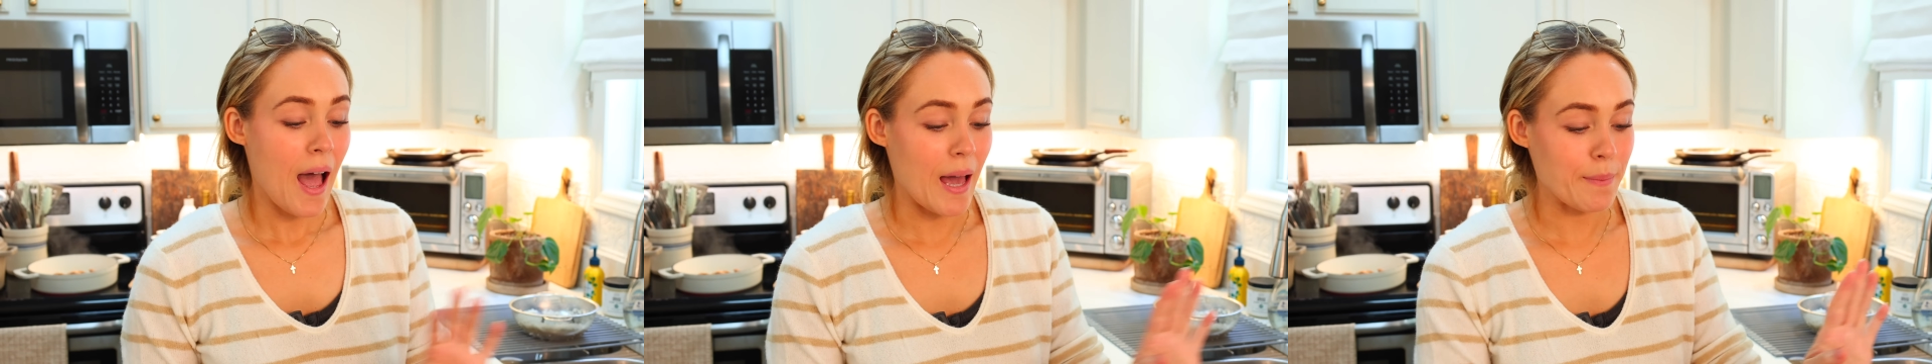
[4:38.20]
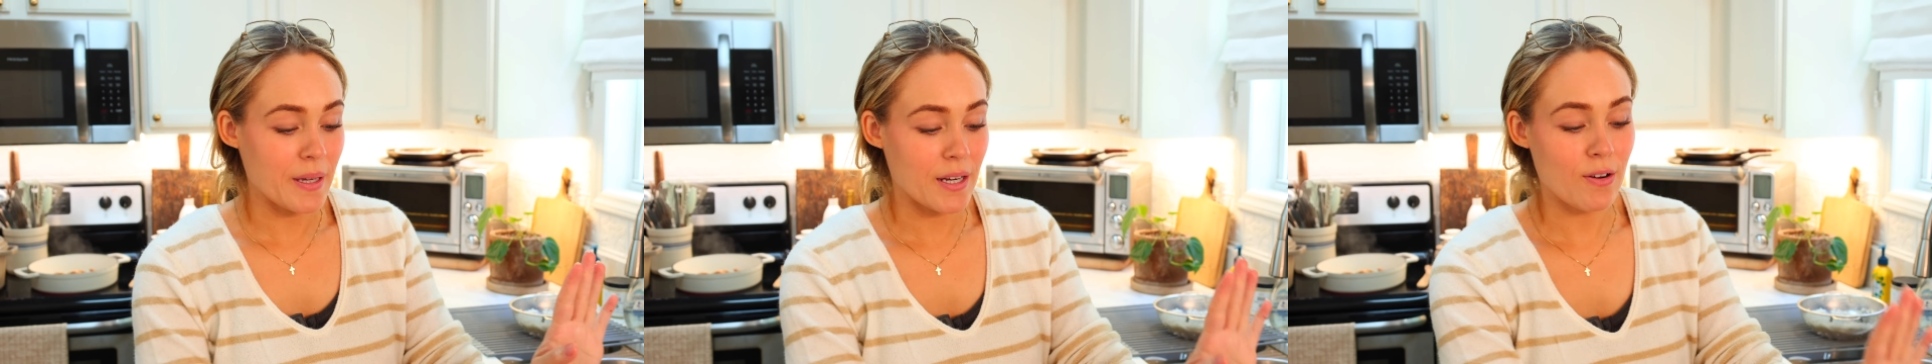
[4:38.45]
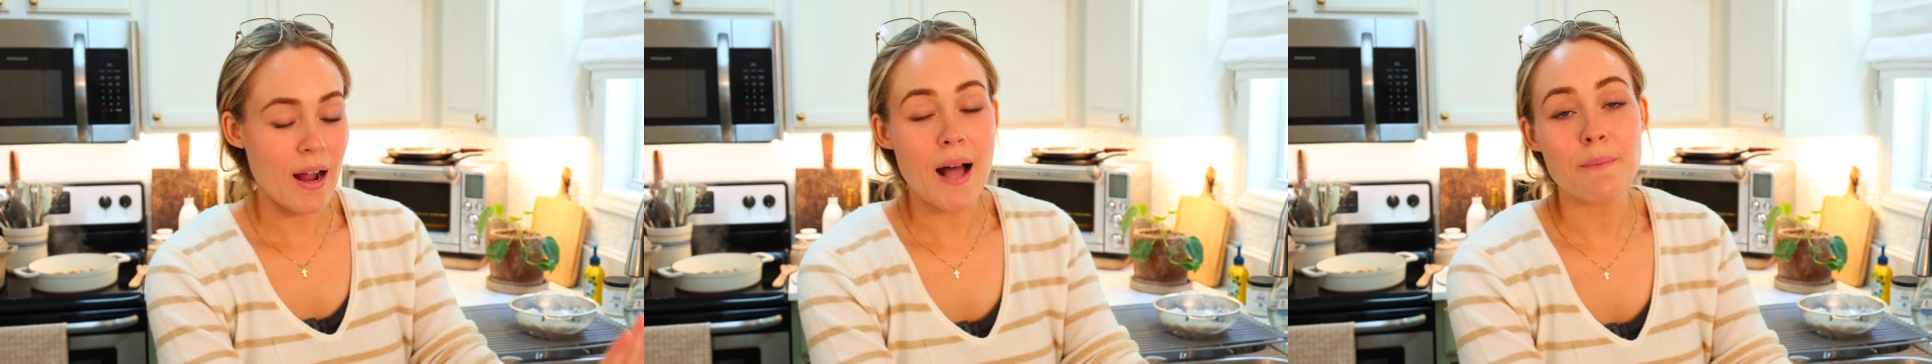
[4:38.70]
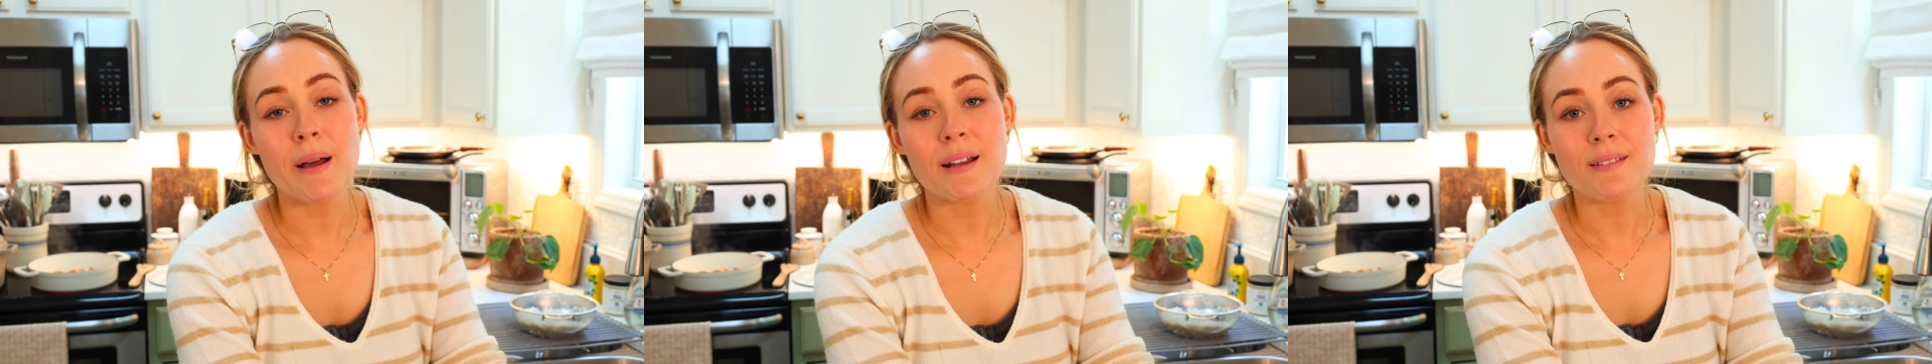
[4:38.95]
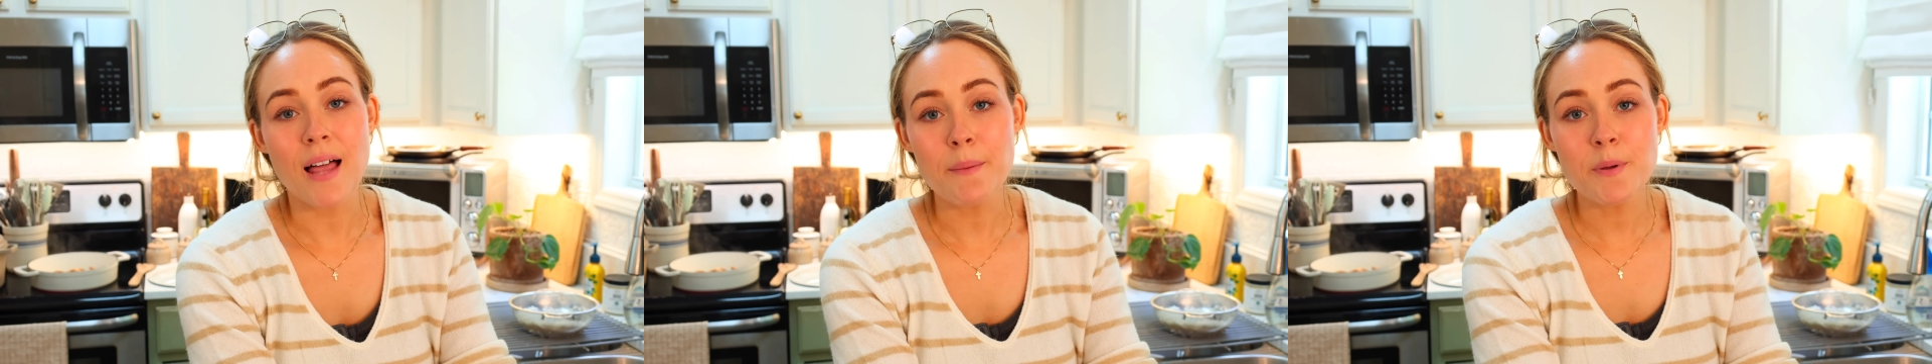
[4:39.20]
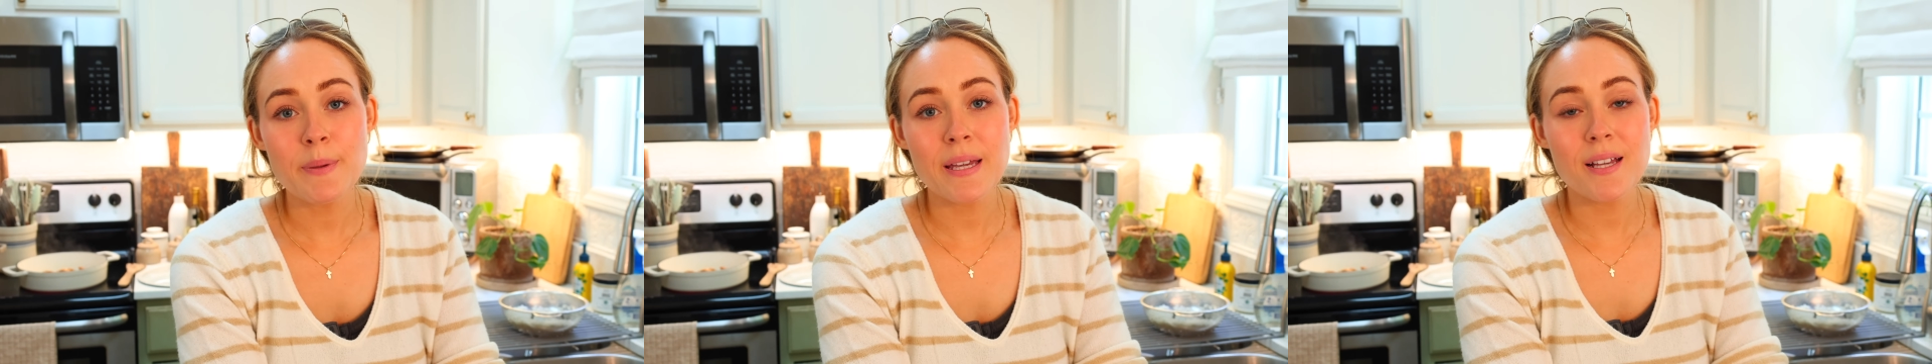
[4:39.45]
I'm gonna grab my
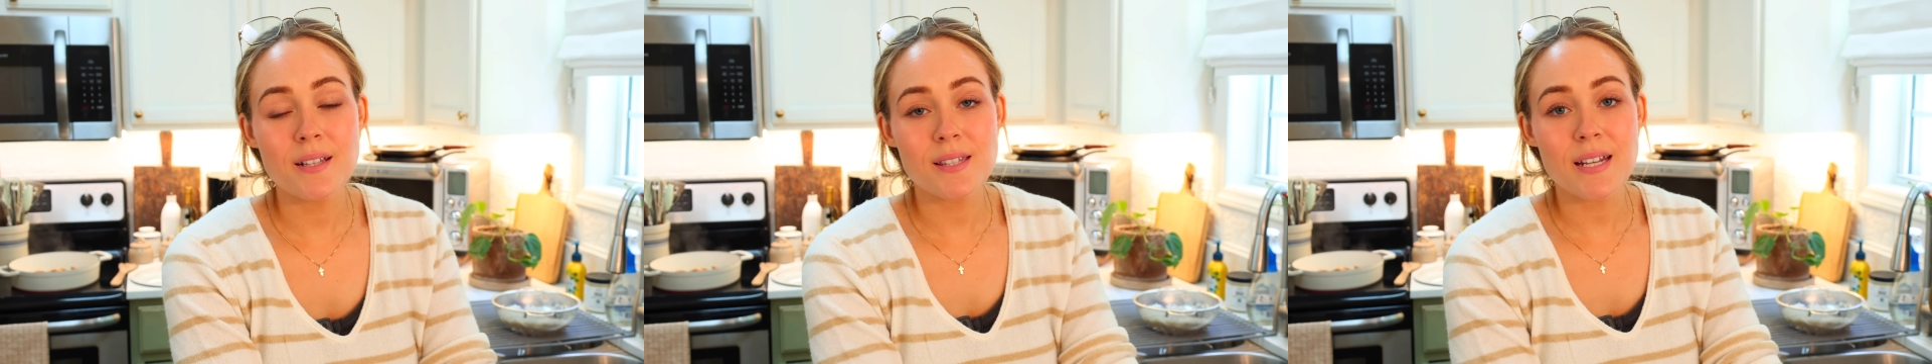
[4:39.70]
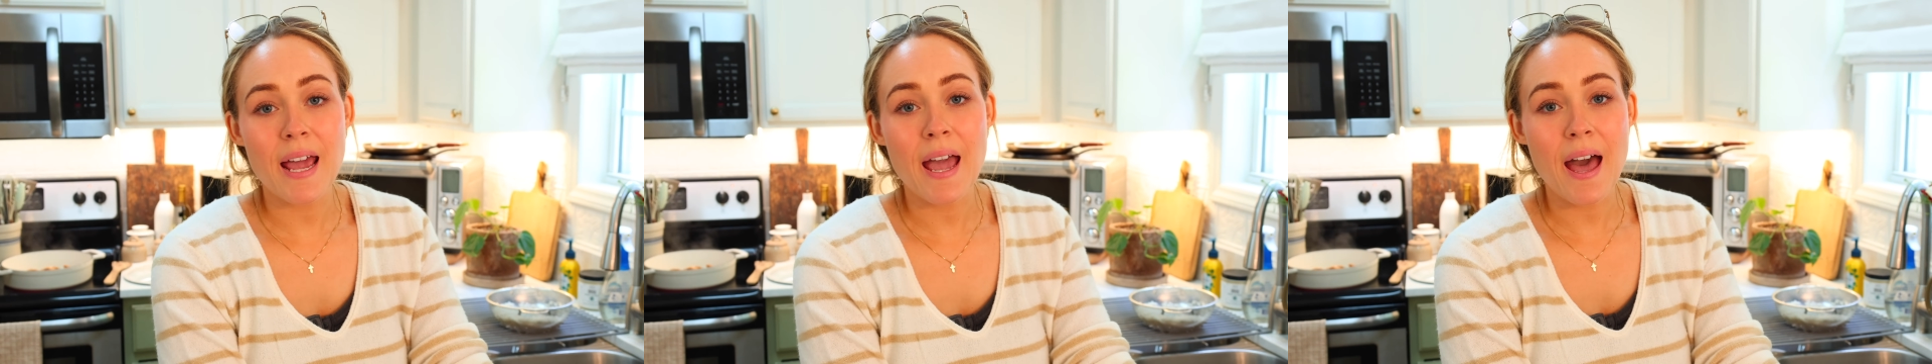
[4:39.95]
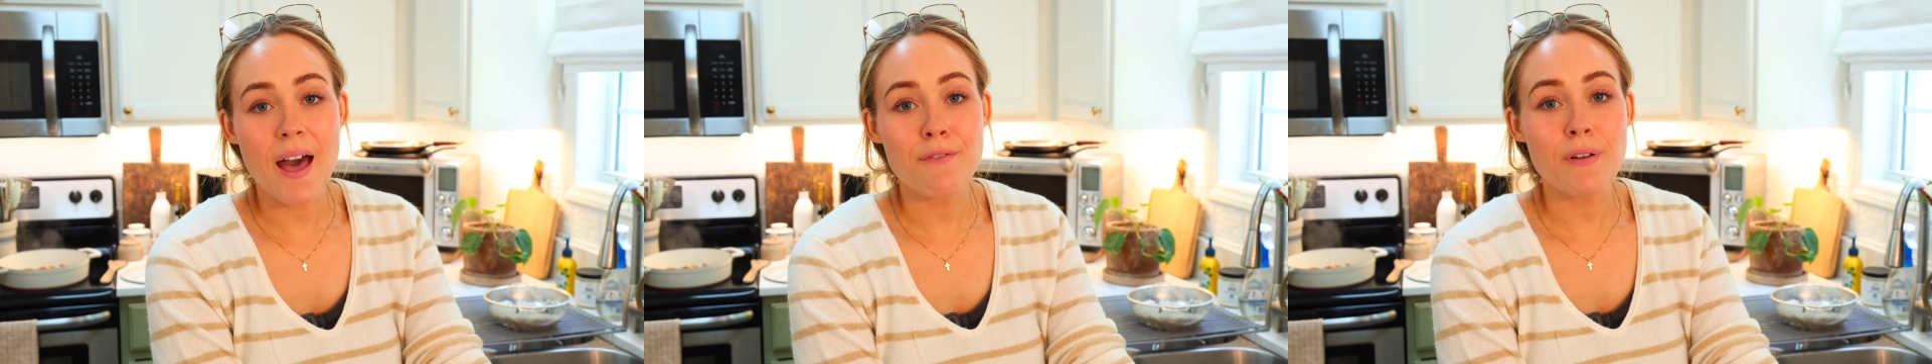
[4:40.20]
lima beans that I have.